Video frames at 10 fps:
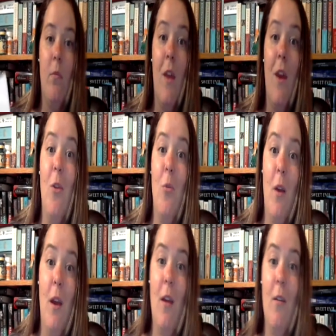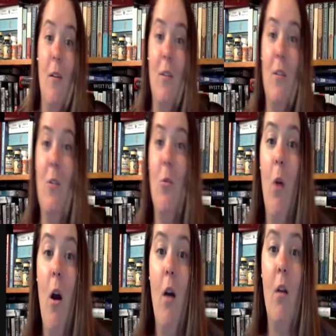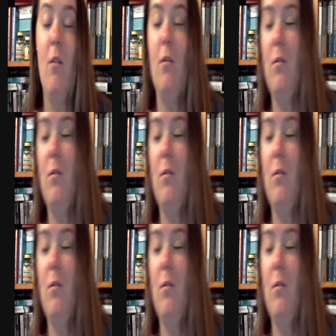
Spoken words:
Thank you, Ree. You rock.